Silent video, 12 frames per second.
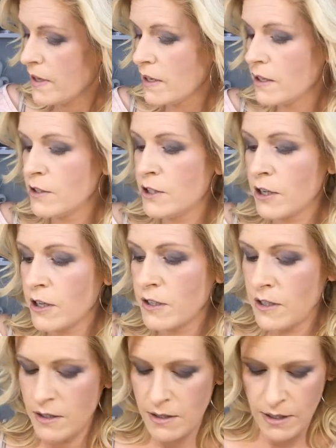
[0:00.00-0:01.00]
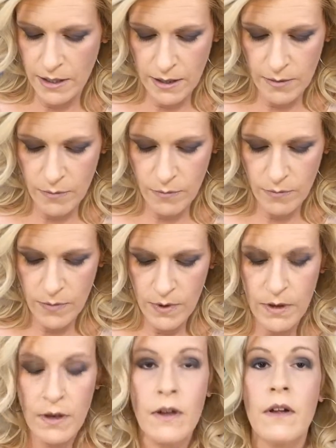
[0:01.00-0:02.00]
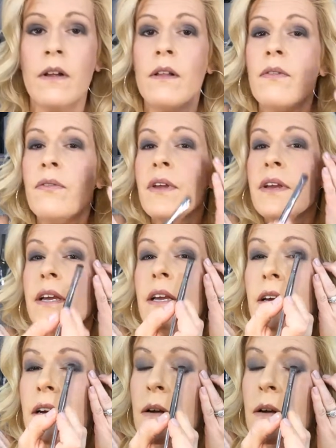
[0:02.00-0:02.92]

the darkness that I'm thinking